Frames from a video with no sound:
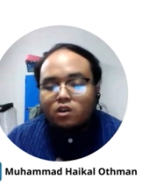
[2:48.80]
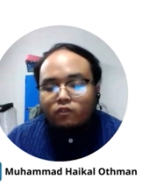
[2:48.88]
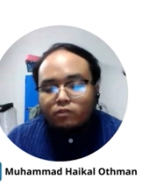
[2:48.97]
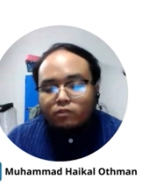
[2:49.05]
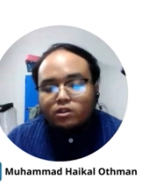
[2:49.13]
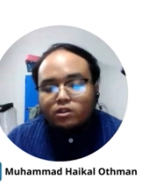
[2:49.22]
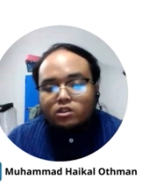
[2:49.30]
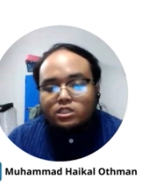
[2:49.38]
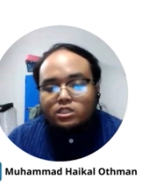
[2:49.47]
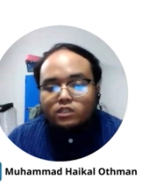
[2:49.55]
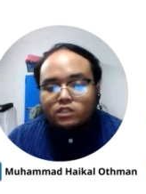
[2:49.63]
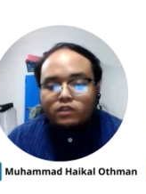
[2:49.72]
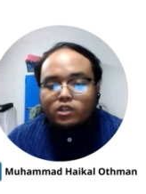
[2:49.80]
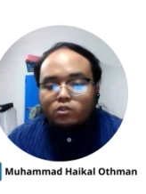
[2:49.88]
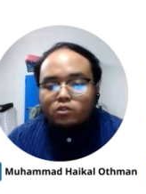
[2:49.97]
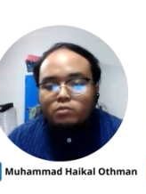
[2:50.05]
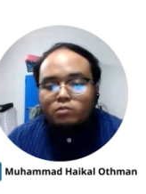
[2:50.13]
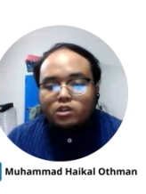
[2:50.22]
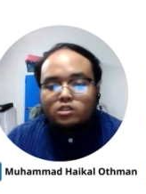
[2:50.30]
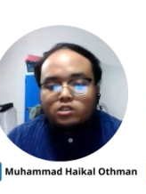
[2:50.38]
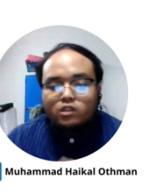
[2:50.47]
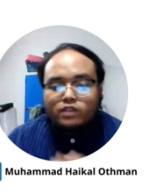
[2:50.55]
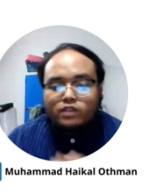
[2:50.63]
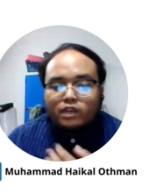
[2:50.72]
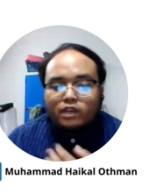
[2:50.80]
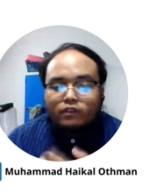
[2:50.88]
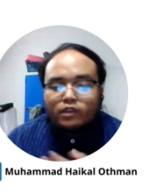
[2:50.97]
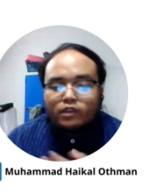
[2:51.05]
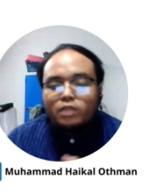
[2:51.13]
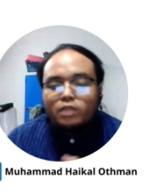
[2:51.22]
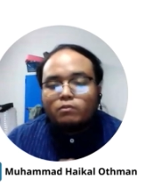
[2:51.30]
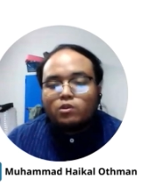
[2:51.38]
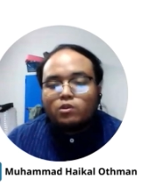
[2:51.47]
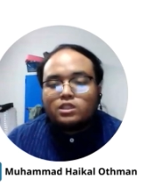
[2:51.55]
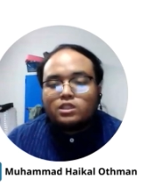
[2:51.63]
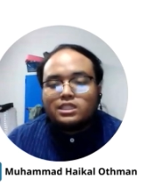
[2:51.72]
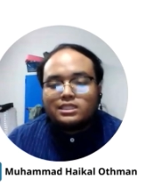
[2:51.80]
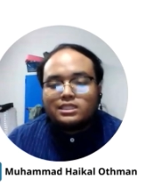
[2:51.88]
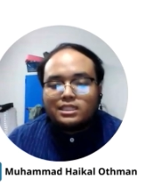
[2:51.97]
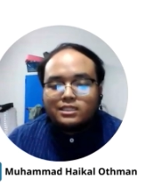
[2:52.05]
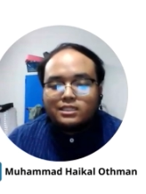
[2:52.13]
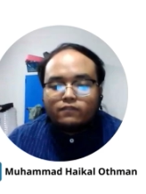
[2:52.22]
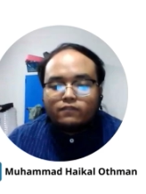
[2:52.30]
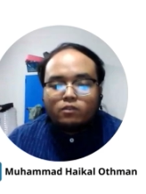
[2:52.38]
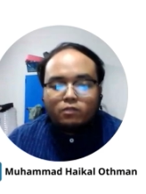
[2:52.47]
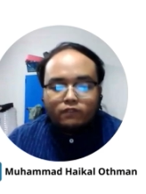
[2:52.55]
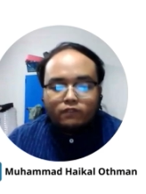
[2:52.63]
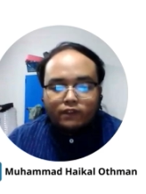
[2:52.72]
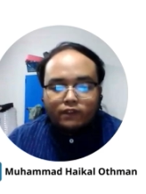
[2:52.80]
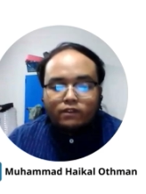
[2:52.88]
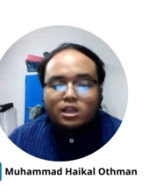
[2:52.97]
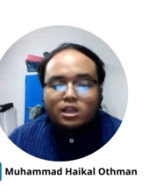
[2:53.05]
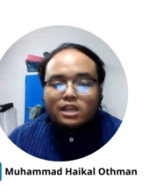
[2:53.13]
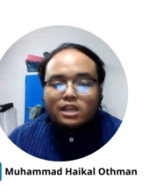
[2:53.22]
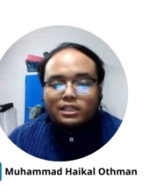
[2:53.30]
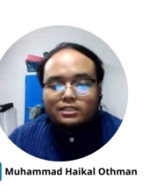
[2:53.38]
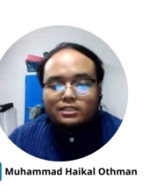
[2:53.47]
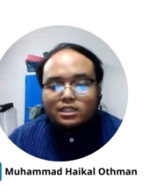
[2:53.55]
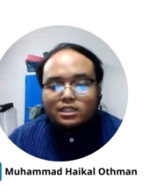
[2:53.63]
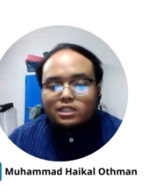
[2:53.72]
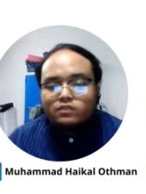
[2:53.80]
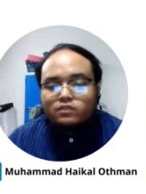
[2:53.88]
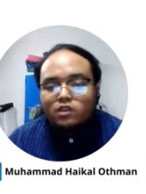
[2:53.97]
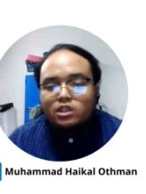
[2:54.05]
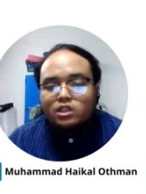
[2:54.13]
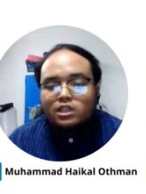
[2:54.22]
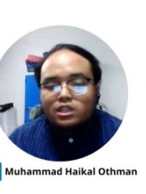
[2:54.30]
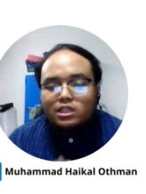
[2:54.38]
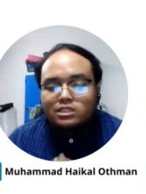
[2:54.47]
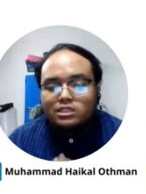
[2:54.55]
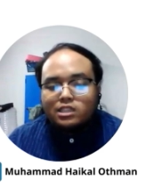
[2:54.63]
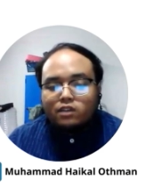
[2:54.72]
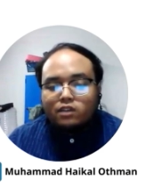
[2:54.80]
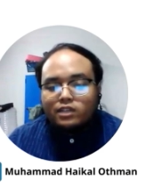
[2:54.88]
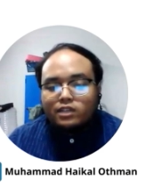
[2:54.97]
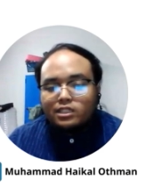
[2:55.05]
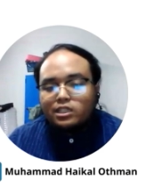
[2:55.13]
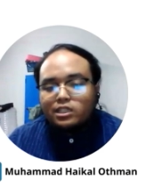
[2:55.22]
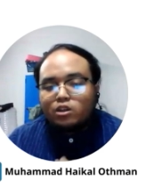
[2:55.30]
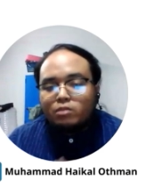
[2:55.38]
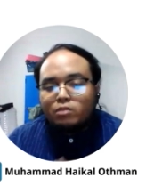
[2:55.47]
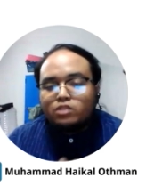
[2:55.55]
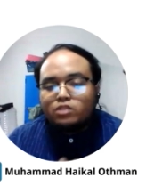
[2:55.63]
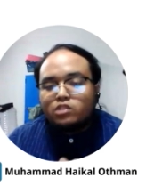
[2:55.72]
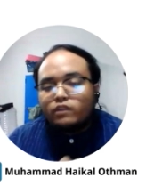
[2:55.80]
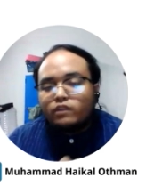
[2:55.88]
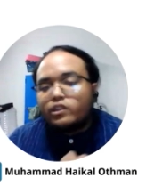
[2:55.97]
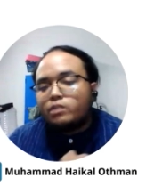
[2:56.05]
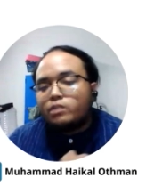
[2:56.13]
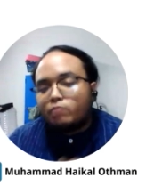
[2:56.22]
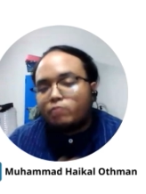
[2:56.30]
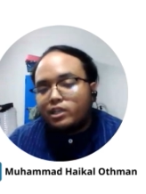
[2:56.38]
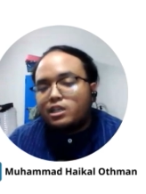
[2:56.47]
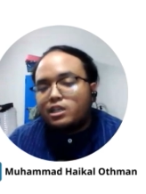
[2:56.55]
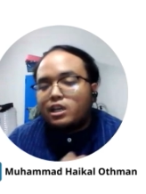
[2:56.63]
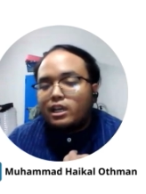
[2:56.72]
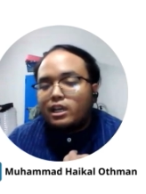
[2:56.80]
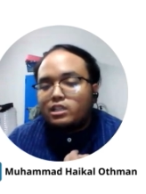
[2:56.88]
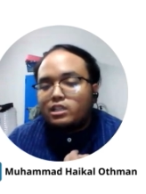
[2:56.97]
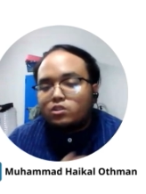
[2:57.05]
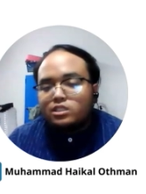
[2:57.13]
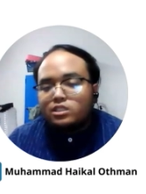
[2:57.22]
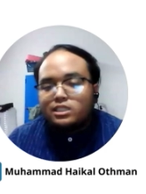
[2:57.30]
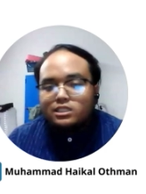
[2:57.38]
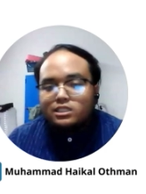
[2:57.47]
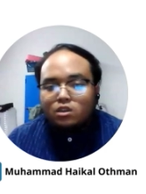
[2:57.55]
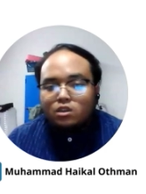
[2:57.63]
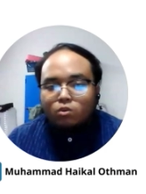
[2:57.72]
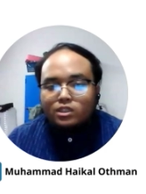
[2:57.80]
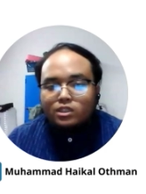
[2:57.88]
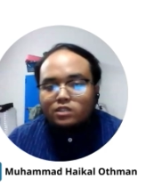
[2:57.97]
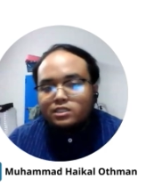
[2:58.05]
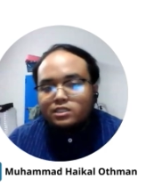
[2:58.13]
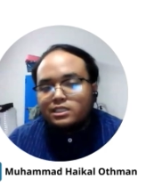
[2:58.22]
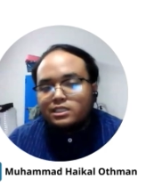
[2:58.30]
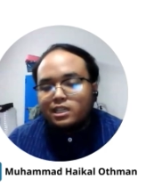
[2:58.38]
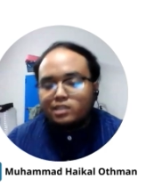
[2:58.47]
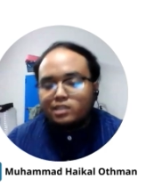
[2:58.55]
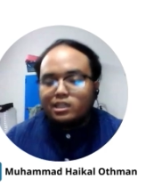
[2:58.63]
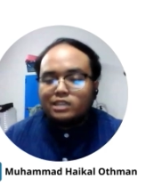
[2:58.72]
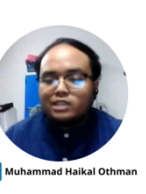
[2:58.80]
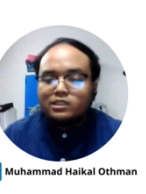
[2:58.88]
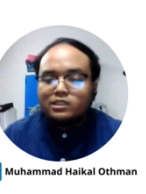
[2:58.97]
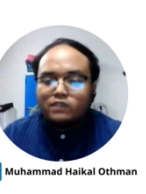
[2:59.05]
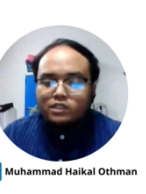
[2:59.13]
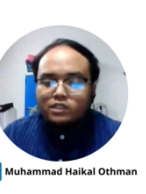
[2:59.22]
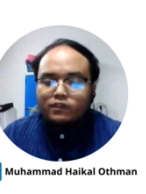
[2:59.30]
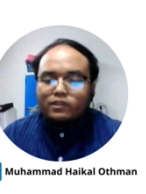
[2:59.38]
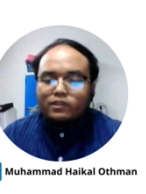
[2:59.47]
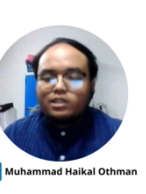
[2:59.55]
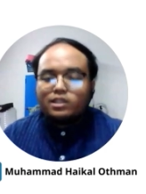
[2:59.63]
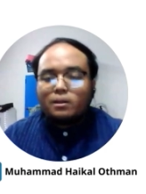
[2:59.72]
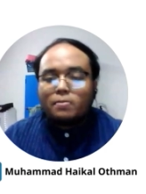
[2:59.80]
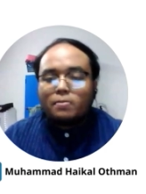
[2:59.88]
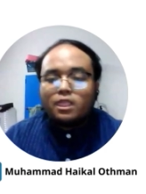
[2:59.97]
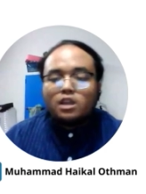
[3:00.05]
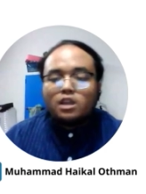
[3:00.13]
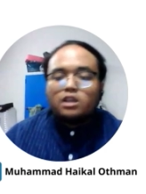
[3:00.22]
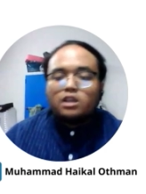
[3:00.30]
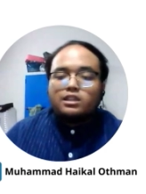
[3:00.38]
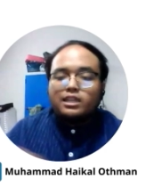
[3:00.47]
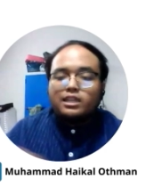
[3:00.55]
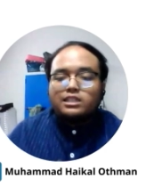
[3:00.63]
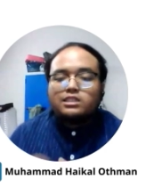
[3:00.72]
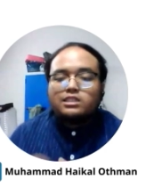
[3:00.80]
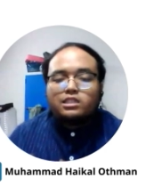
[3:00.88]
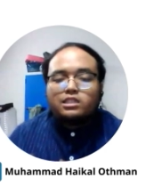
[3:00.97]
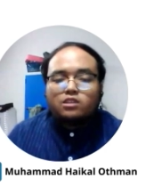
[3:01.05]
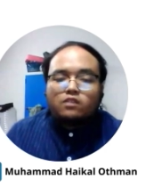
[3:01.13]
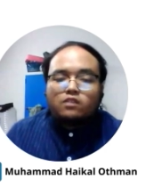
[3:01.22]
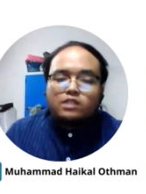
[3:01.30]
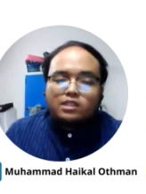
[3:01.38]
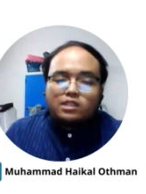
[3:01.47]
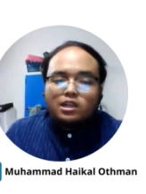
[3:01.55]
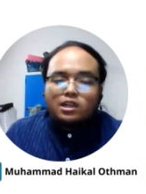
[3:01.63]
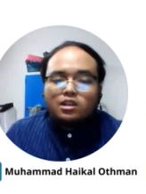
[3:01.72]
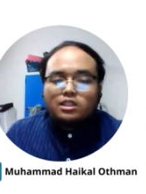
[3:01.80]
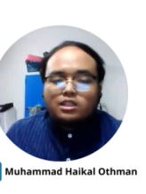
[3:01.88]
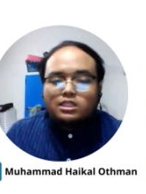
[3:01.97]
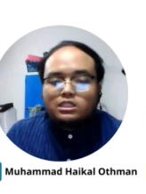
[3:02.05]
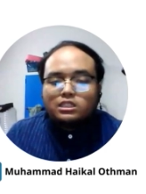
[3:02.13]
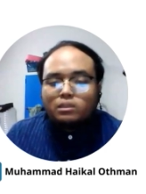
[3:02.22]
from the original value because of their FFA input quality is exceed 4.5. Lastly, case 4 is set of data that combine two refinery plant and the total is 1675 data. Then each case of data collection is